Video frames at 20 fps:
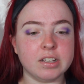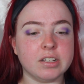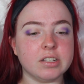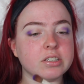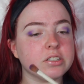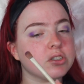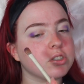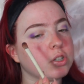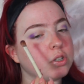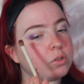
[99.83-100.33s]

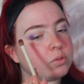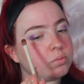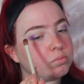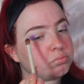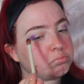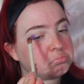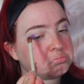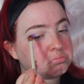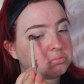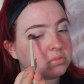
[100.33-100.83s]
So
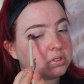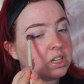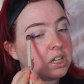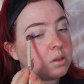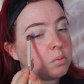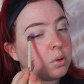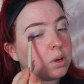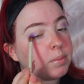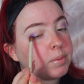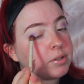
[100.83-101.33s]
nail
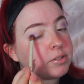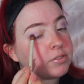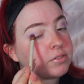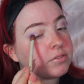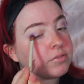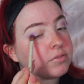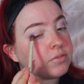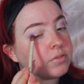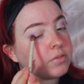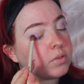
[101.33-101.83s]
appointment
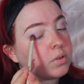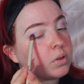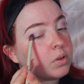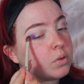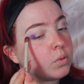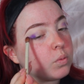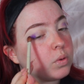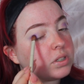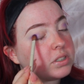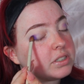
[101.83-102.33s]

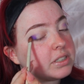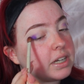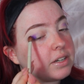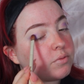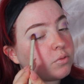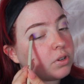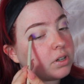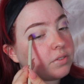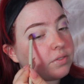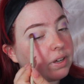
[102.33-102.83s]
was
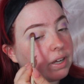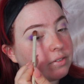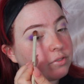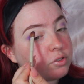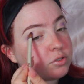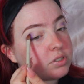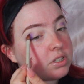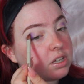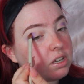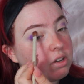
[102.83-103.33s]
10:45, so
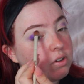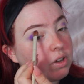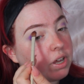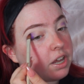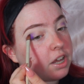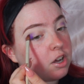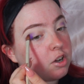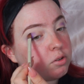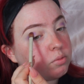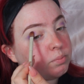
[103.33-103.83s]
I was like, okay,
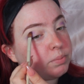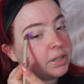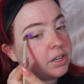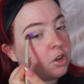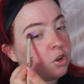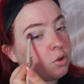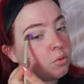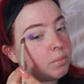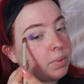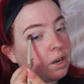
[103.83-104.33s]
I'll be
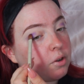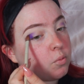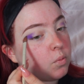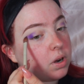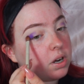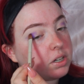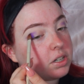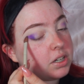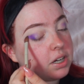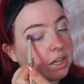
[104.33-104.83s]
home by
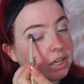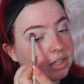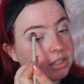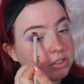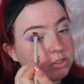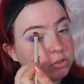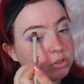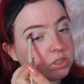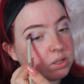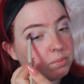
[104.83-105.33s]
1 and I can
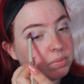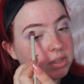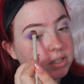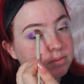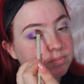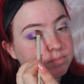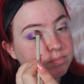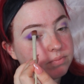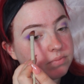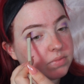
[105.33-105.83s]
do something.
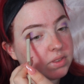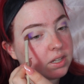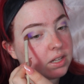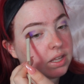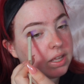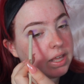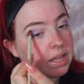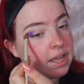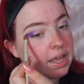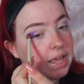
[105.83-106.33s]

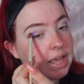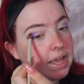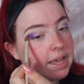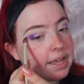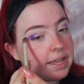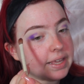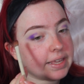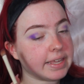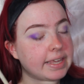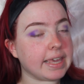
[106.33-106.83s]

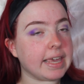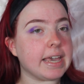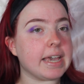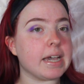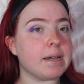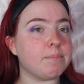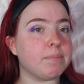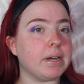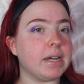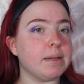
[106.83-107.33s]

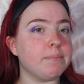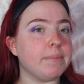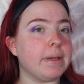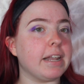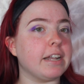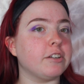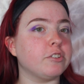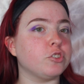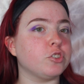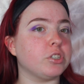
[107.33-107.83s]
Yeah, my
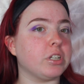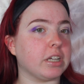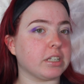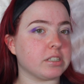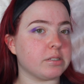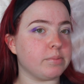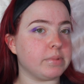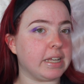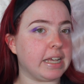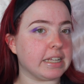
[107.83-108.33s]
manager
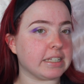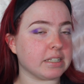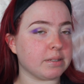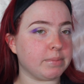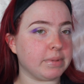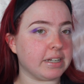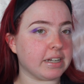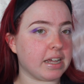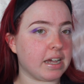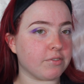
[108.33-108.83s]
texted me asking
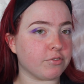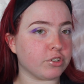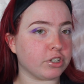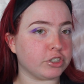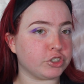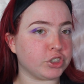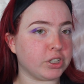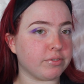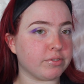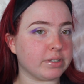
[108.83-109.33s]
me to cover a
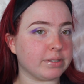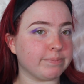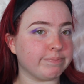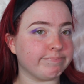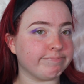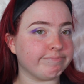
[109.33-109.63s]
shift.